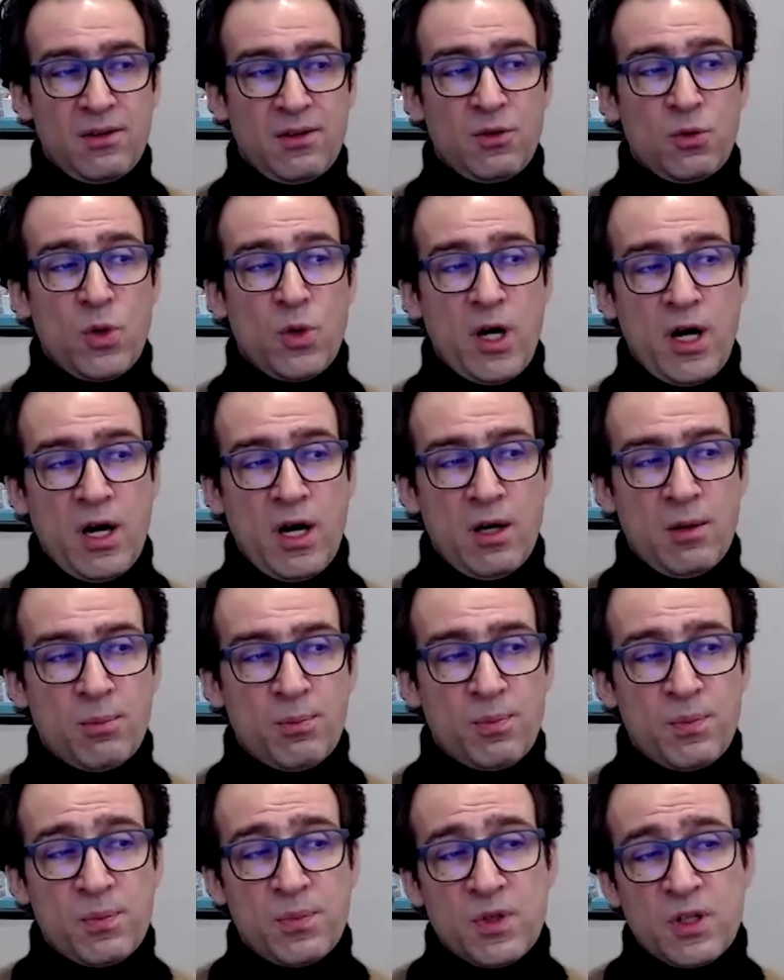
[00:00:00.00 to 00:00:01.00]

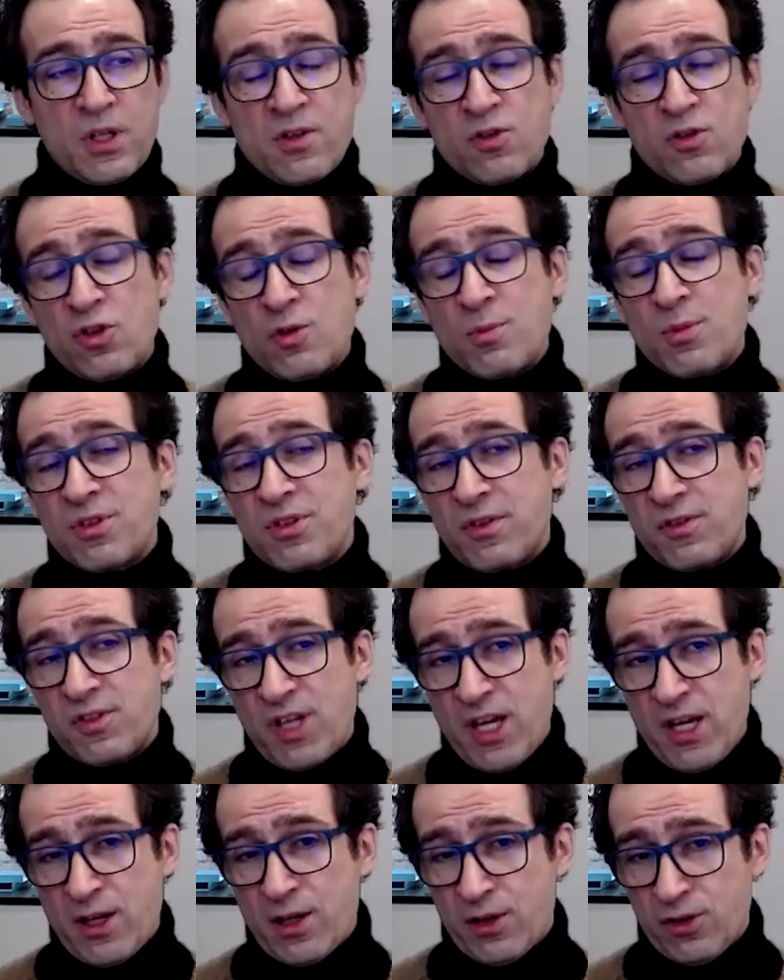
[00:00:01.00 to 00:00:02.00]
where consumers have
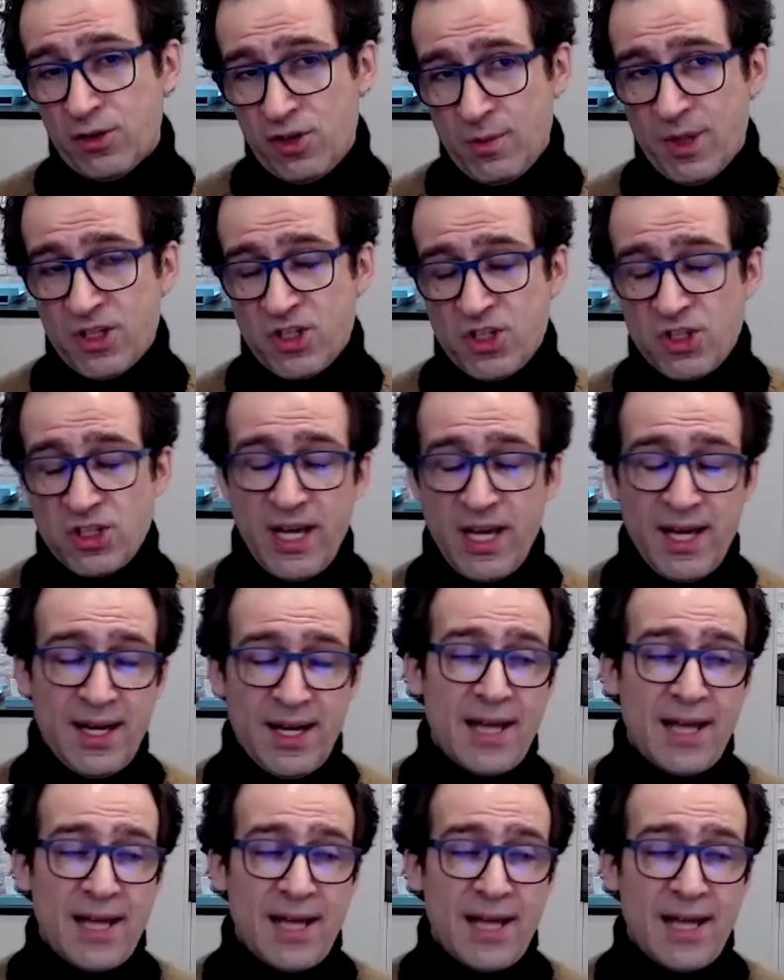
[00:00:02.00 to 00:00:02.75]
taken on too much debt?